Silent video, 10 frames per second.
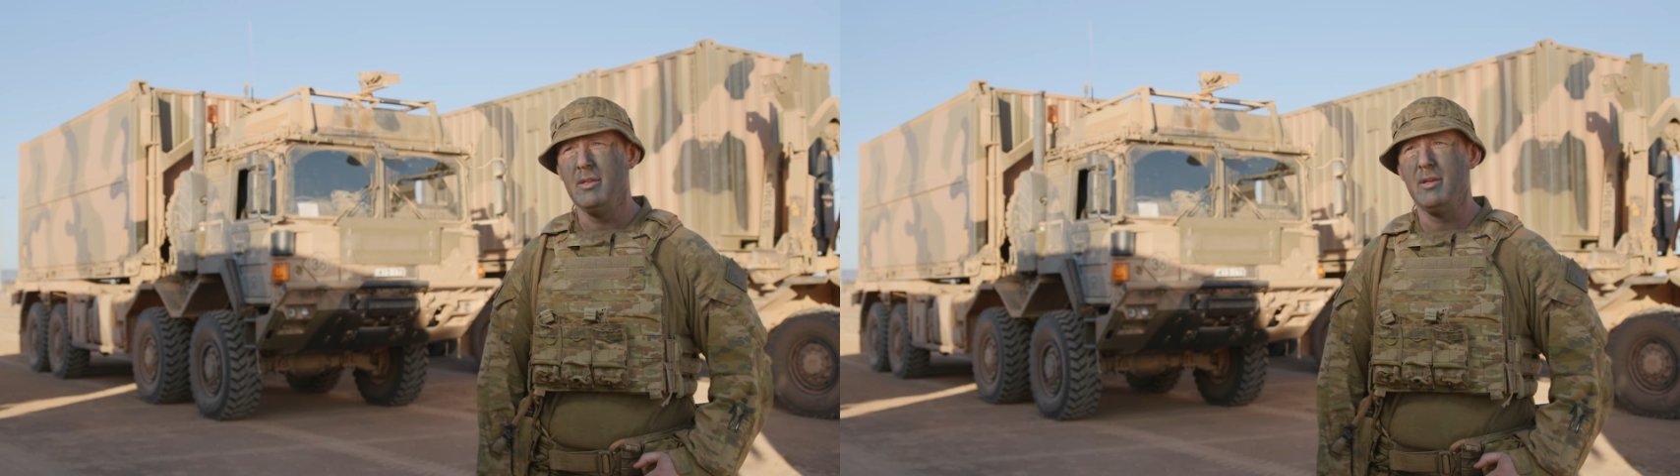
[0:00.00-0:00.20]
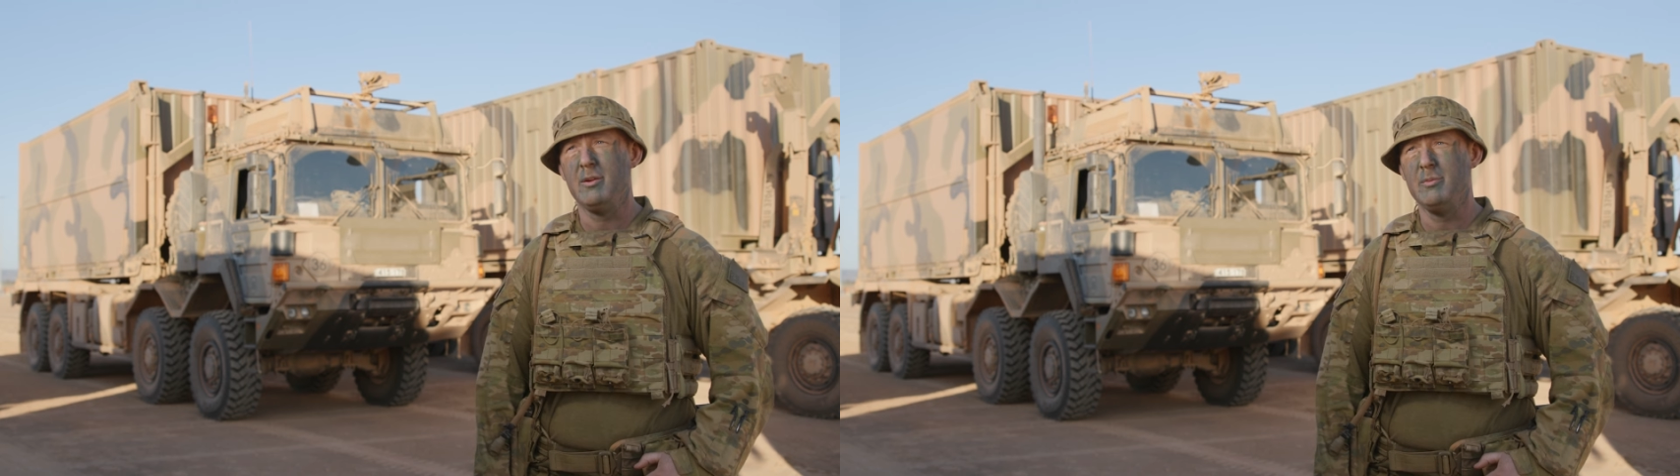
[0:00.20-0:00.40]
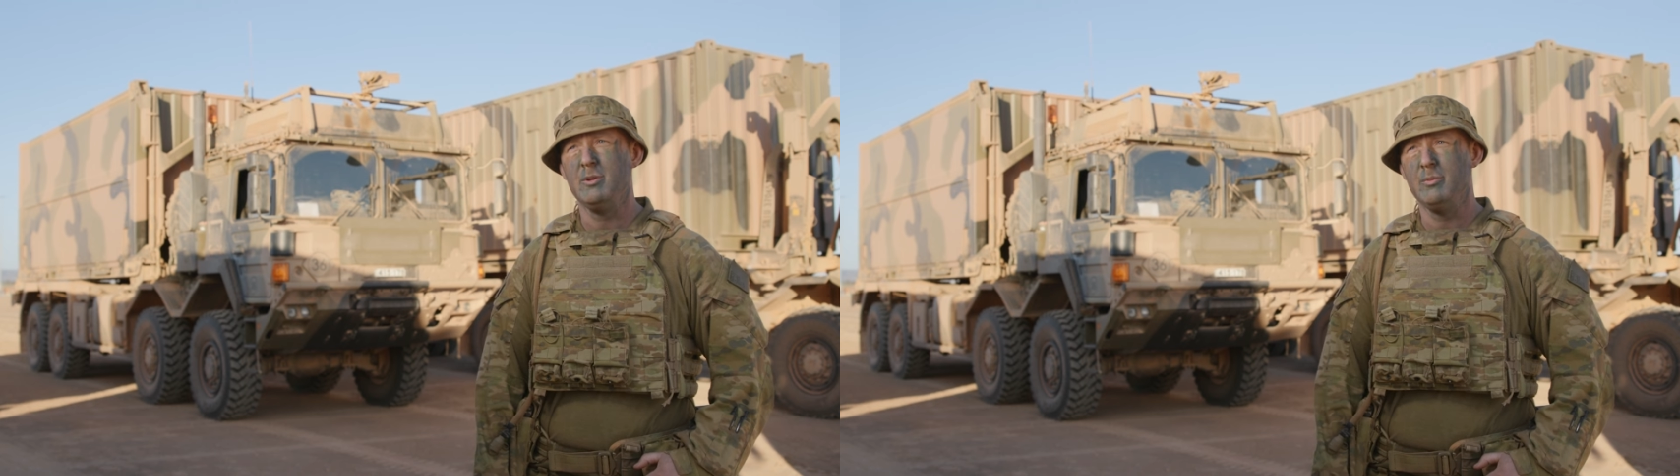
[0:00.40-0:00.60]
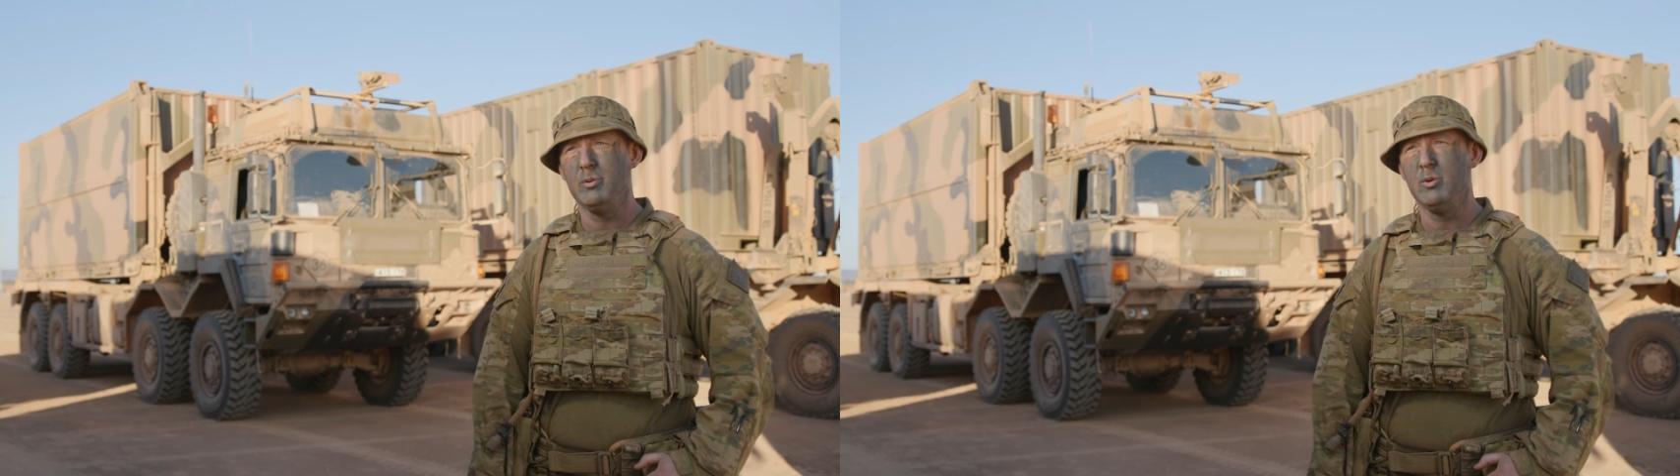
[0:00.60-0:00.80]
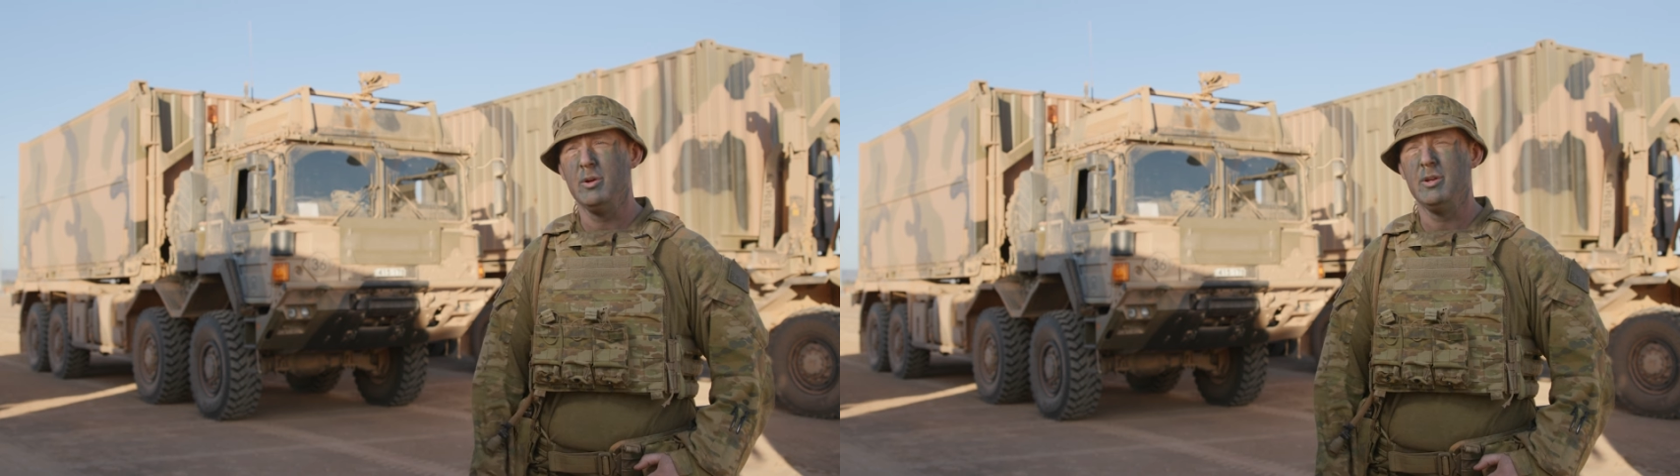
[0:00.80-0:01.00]
that can be
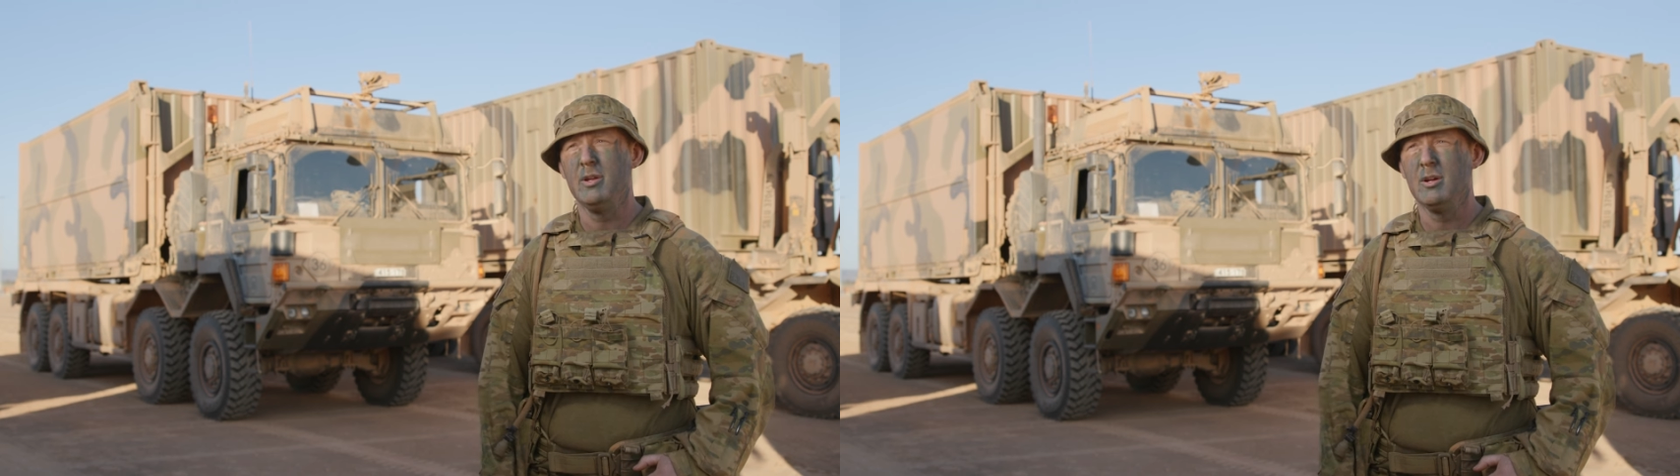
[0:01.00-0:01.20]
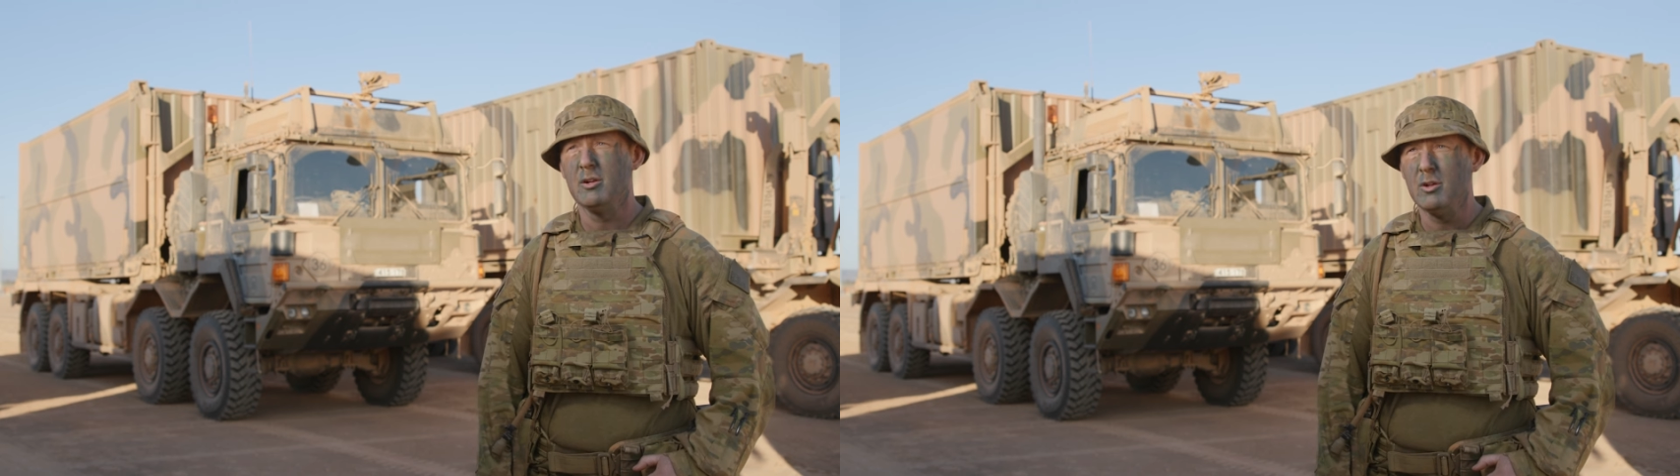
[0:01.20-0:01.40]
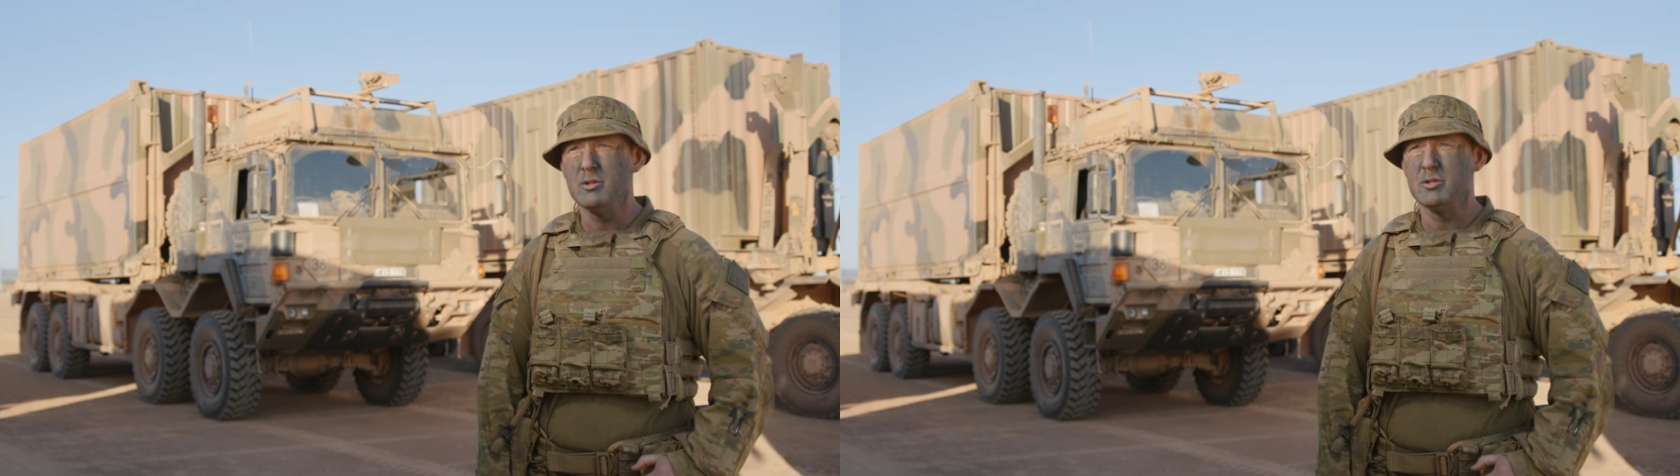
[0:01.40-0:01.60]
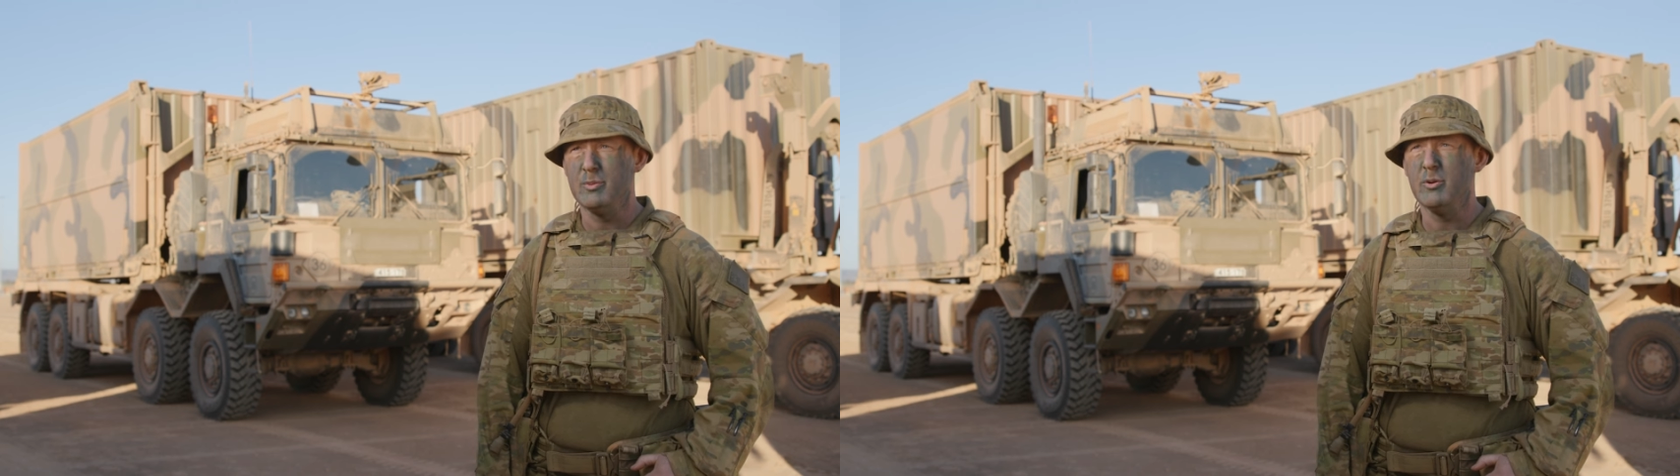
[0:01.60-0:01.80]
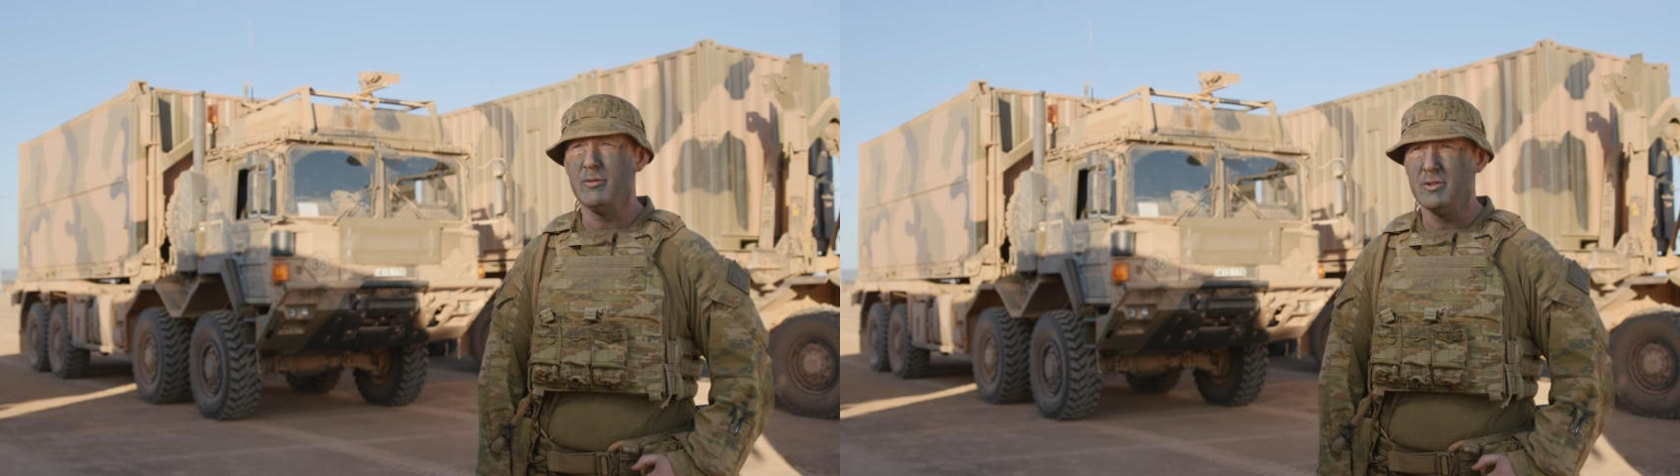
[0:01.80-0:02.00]
deployed close to point